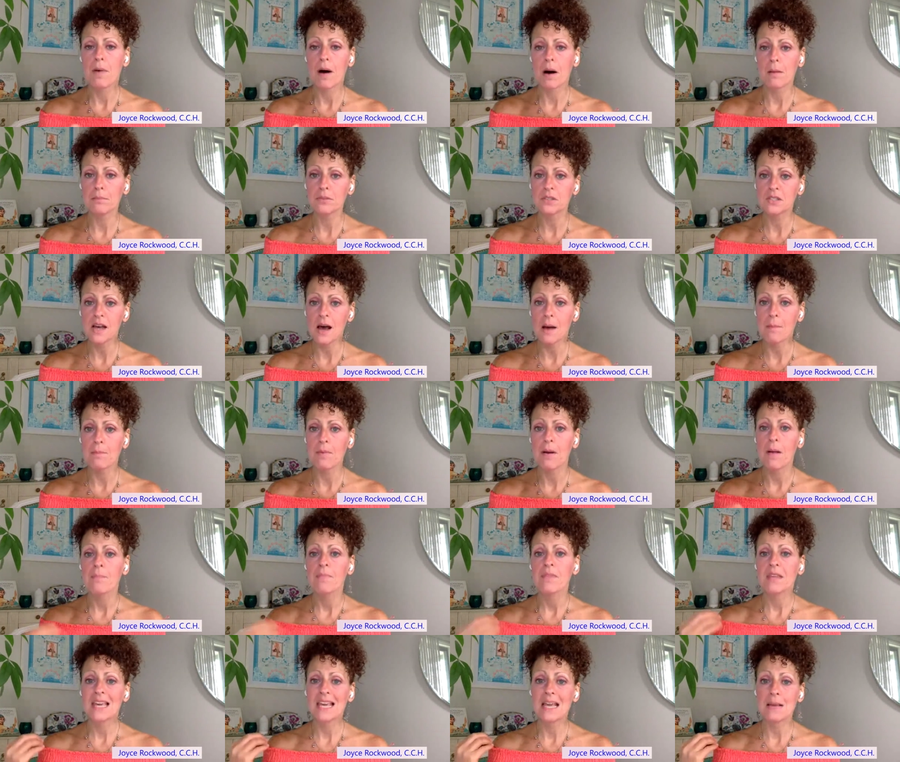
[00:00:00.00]
pumped up,
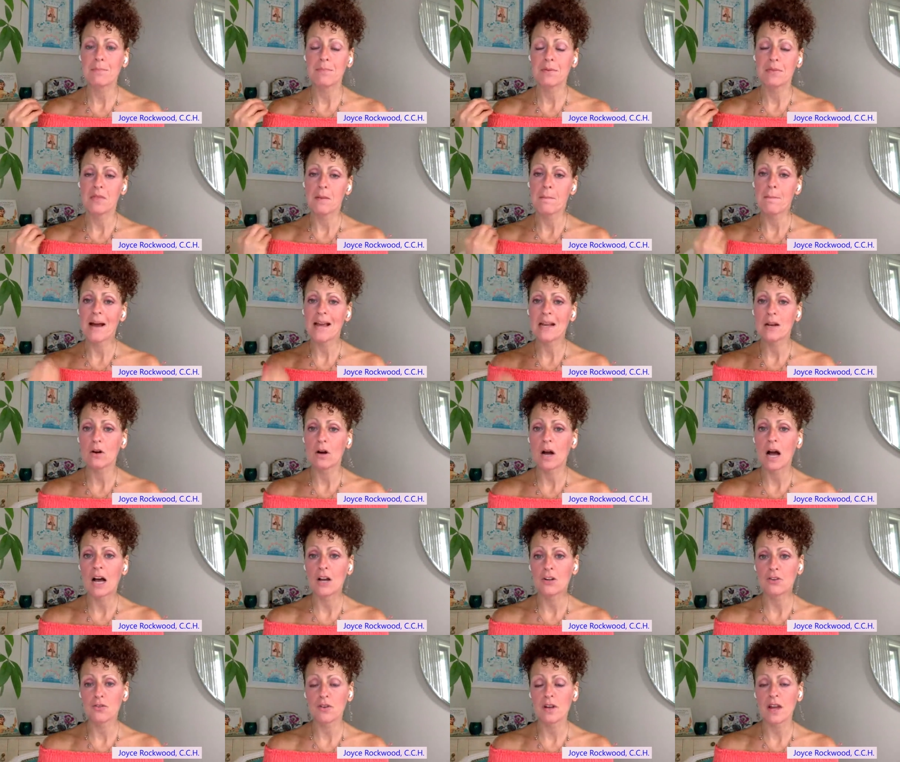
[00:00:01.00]
keep the
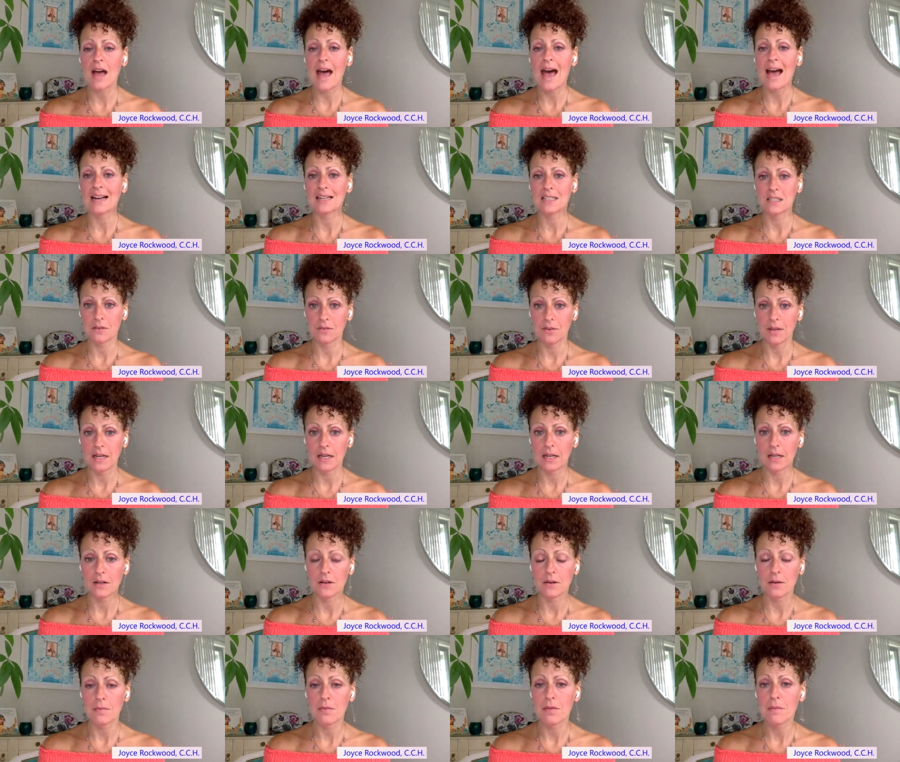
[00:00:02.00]
mitochondria
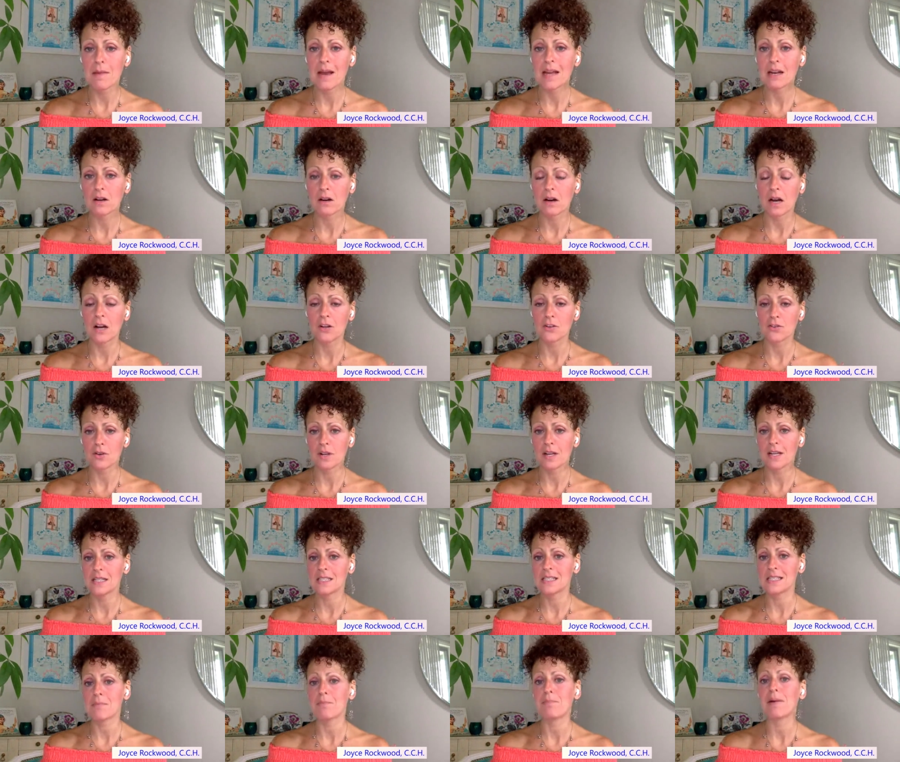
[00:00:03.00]
activated. The mitochondria
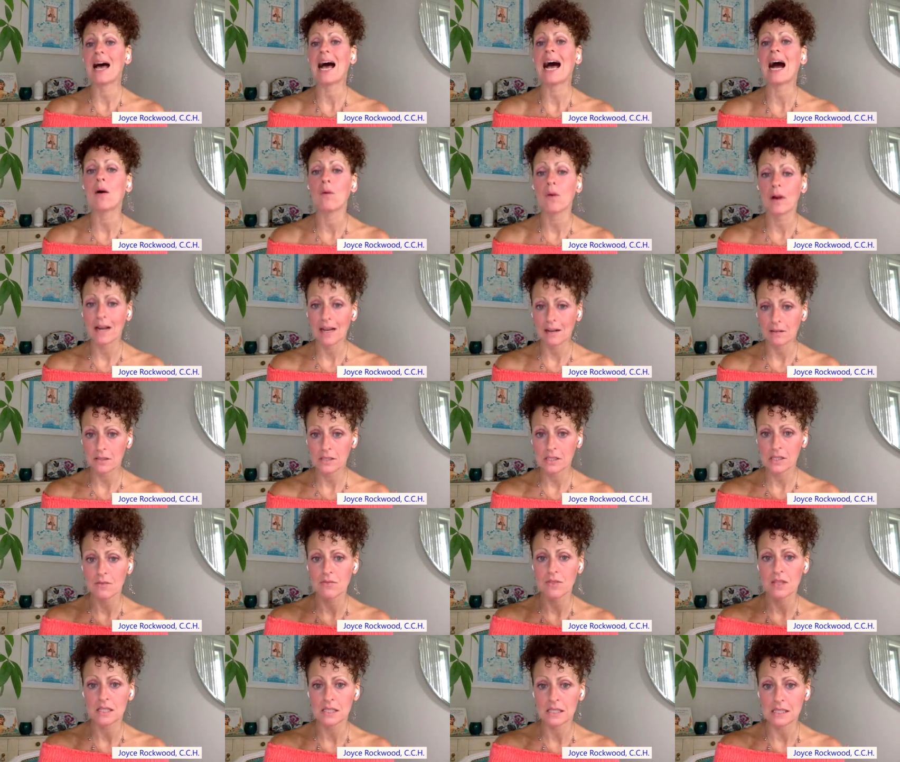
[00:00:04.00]
is the powerhouse
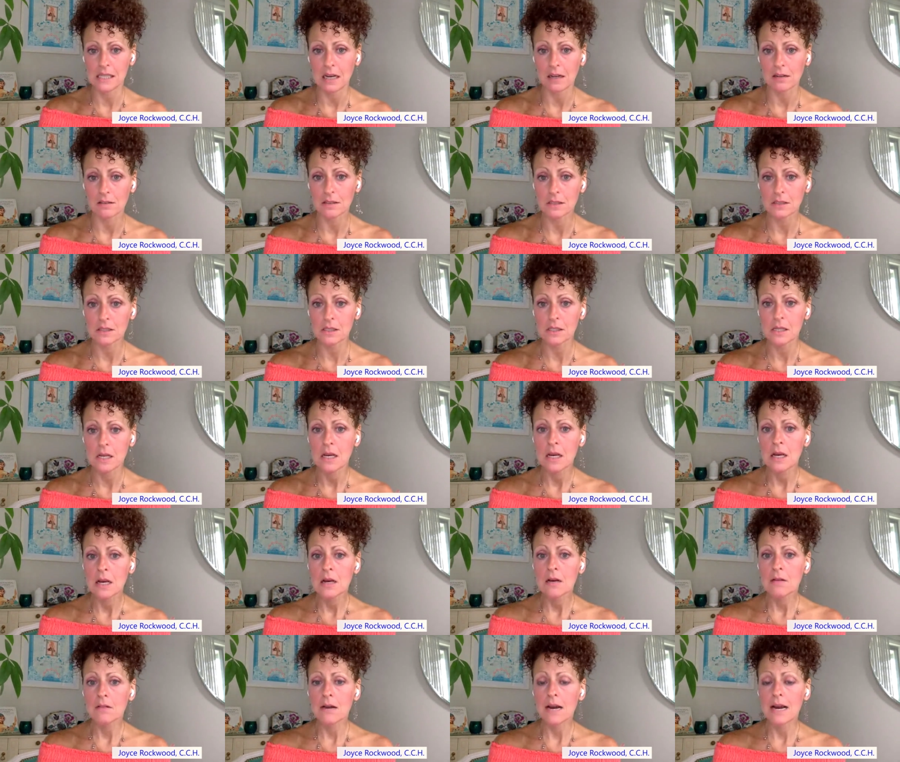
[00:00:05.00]
of the cells,
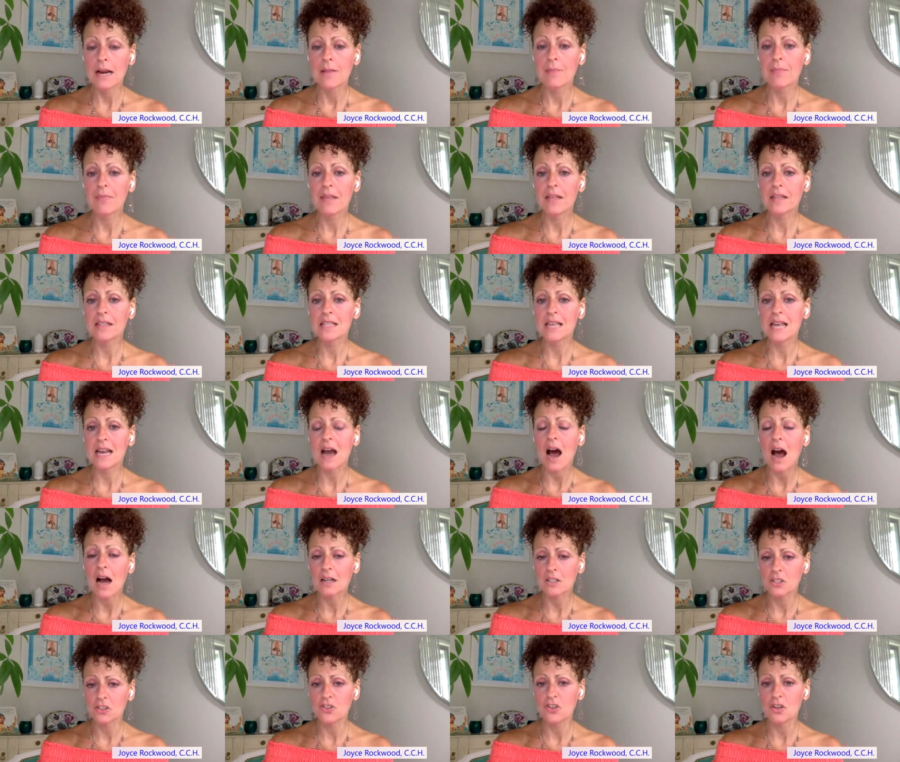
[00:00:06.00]
right? It's that
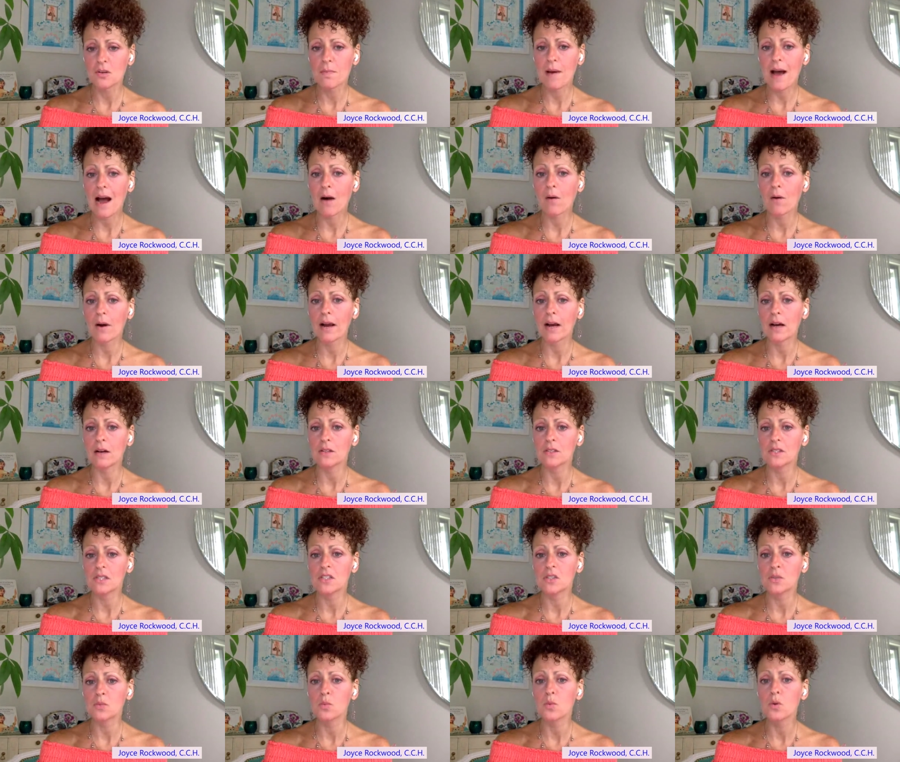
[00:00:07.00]
oxygen powerhouse.
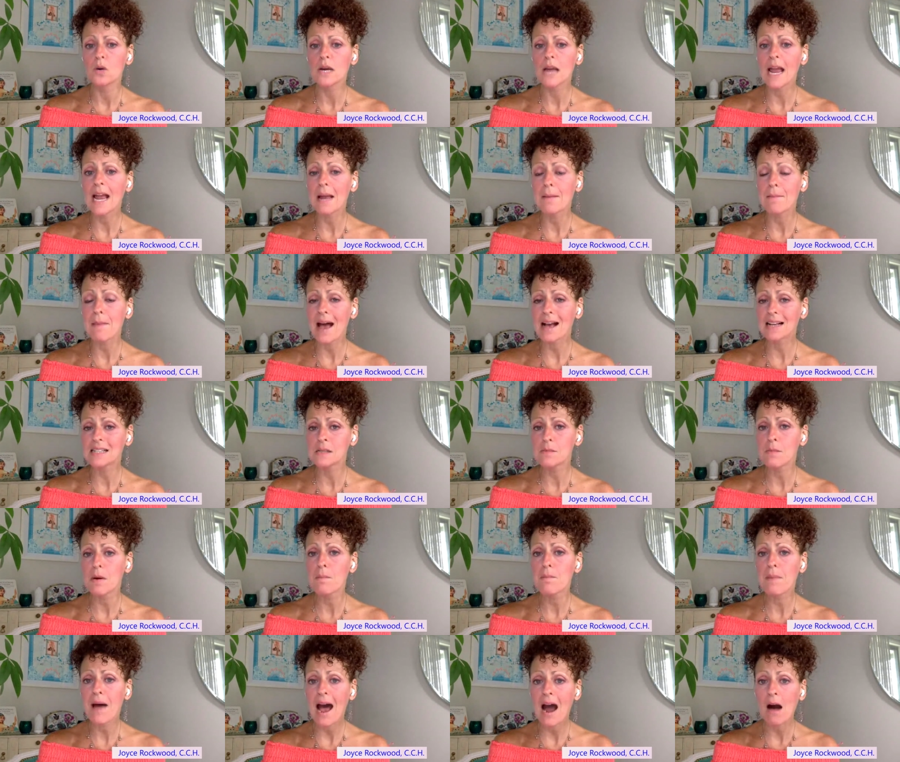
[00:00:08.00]
It's working at
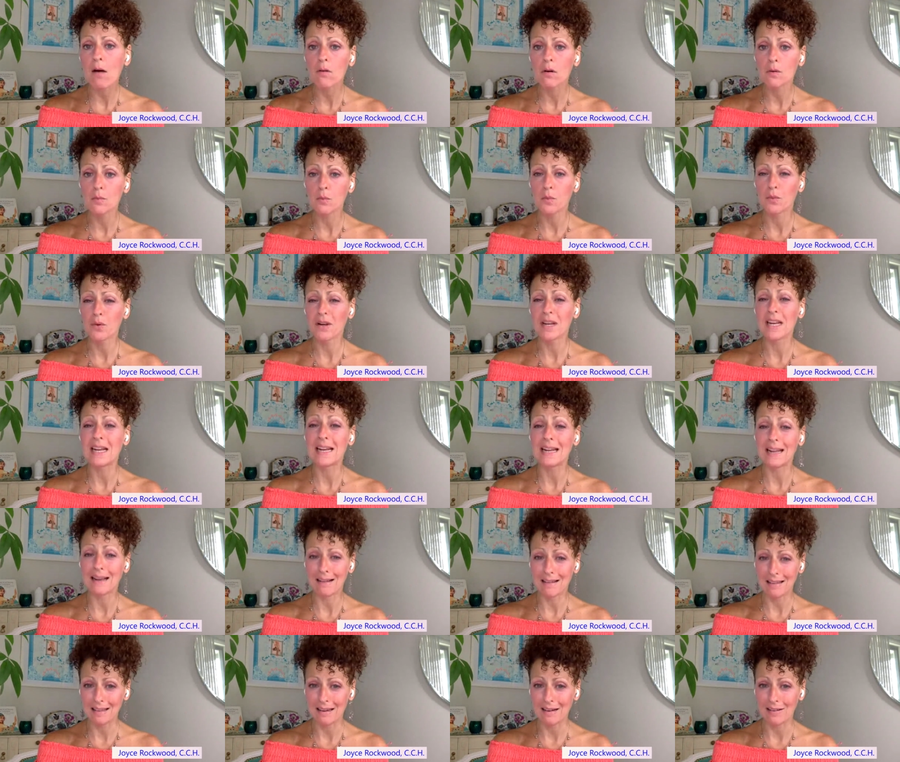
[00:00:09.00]
maximum power when we're
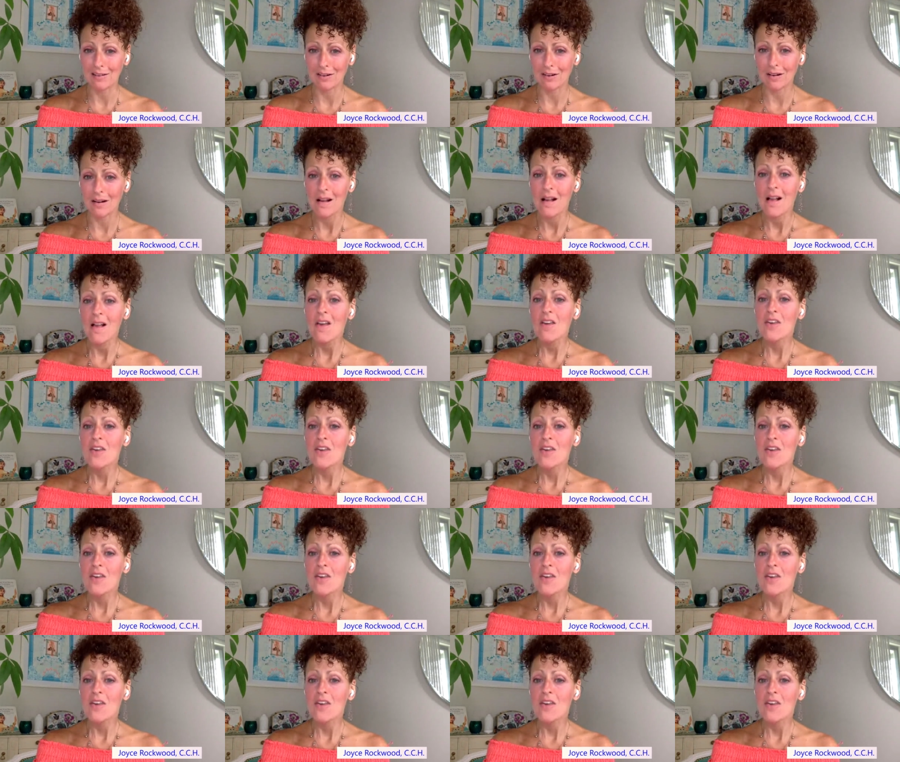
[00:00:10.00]
eating cleaner.